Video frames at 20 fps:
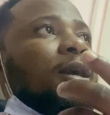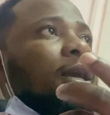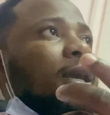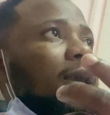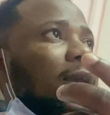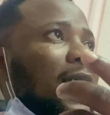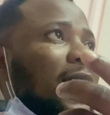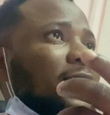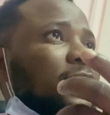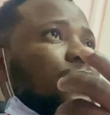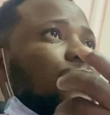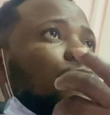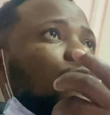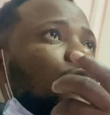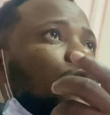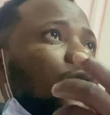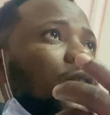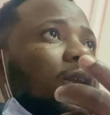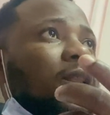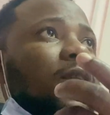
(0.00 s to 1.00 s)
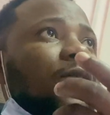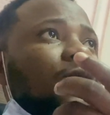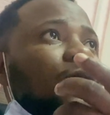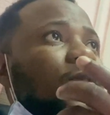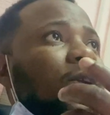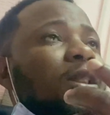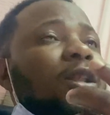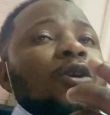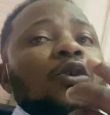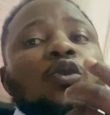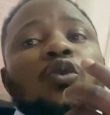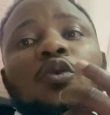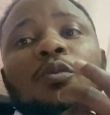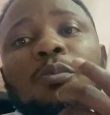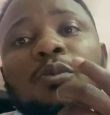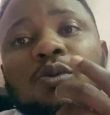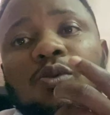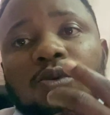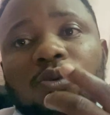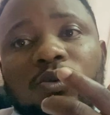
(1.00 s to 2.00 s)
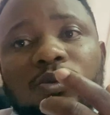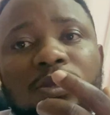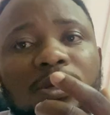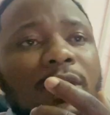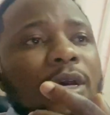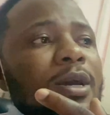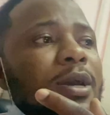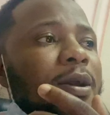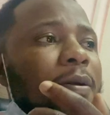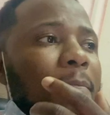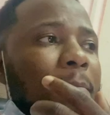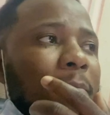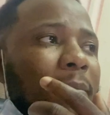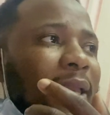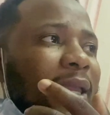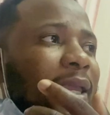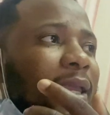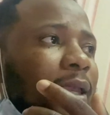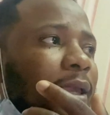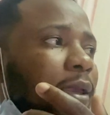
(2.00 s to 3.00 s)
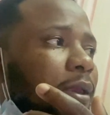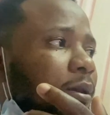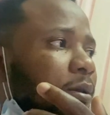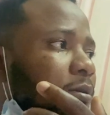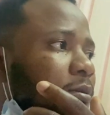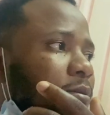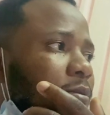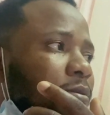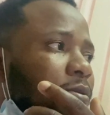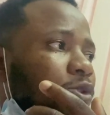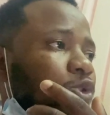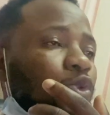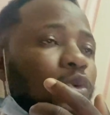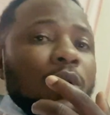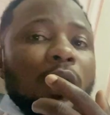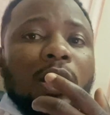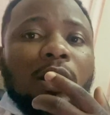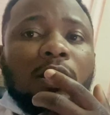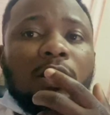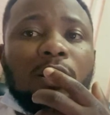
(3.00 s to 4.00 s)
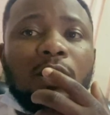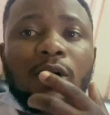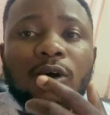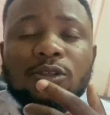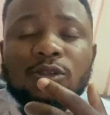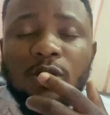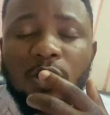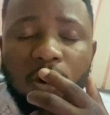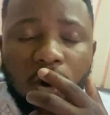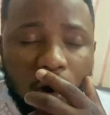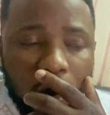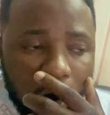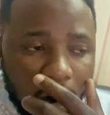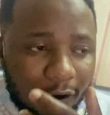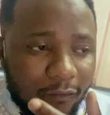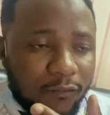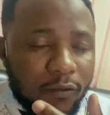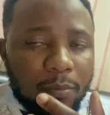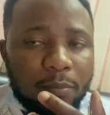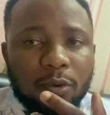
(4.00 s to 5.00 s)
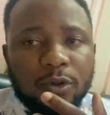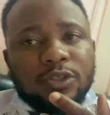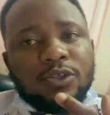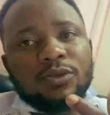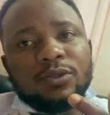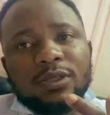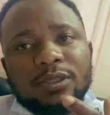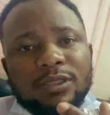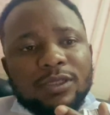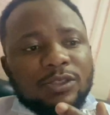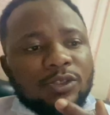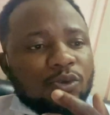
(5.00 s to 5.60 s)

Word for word: he has really, really opened me to a lot of opportunities.